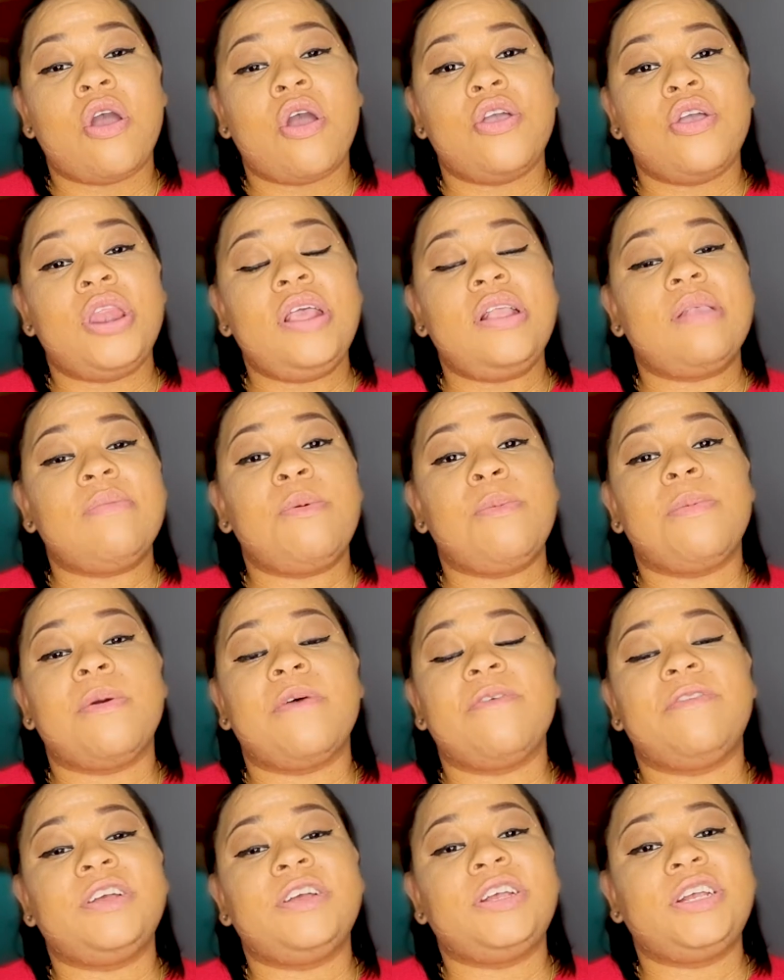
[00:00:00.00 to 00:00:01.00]
you need to be
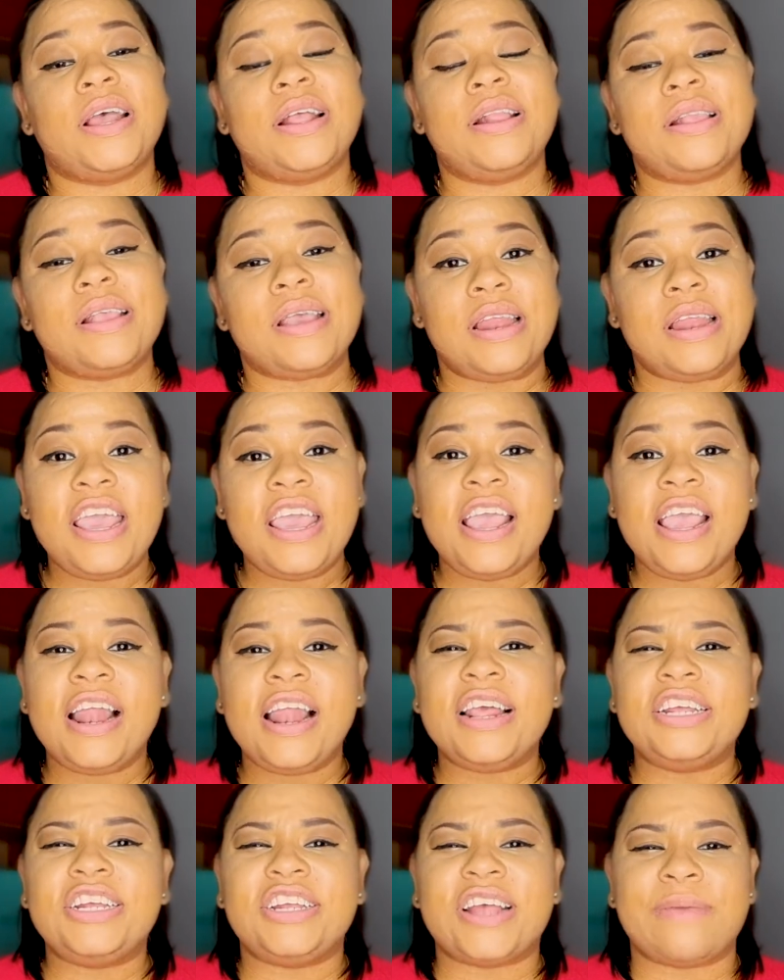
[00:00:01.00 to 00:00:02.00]
proficient in English.